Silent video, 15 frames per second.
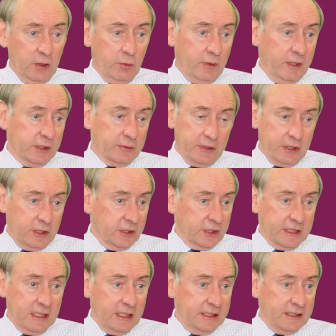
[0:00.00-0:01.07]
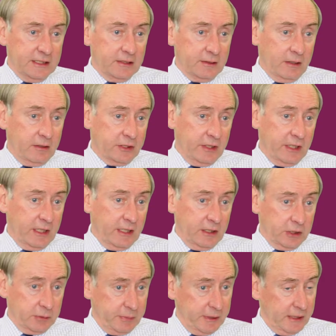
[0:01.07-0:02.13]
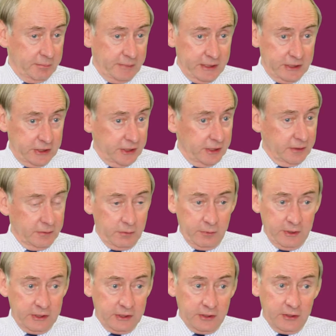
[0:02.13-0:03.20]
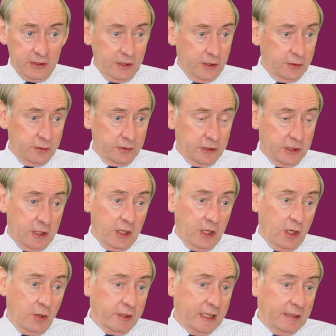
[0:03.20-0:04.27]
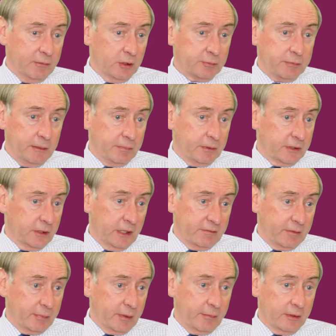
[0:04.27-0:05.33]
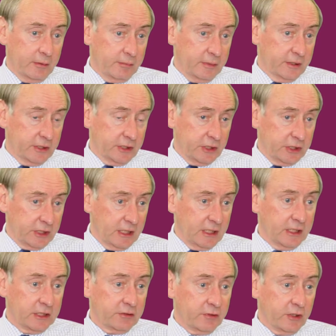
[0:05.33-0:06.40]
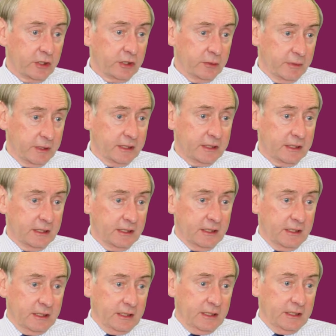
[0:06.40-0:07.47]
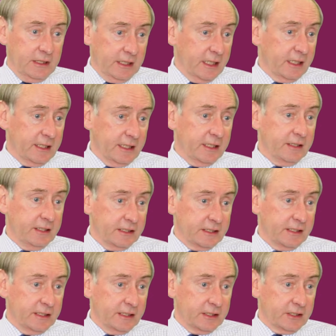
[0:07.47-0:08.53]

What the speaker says: Whereas with contact lenses, when I was at the eye hospital in Manchester, we saw loads. Okay, most people don't have a problem, but there's such a large volume that you can get these things.